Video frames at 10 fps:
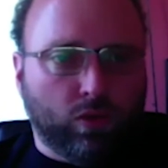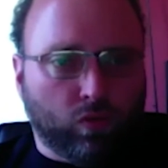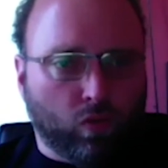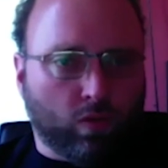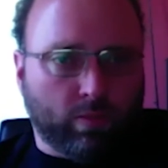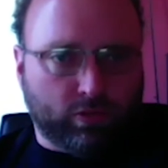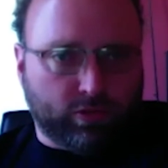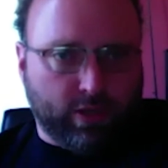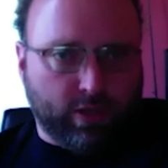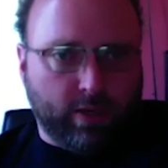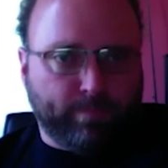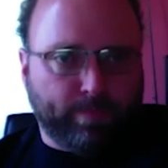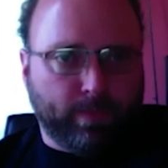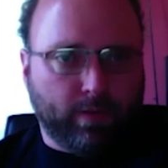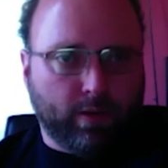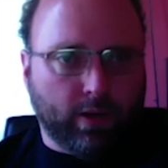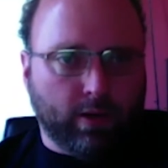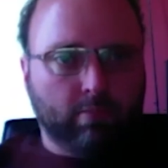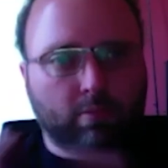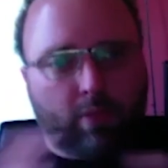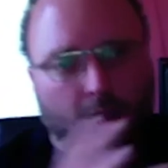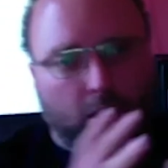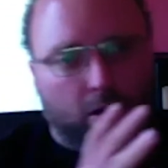normalcy? And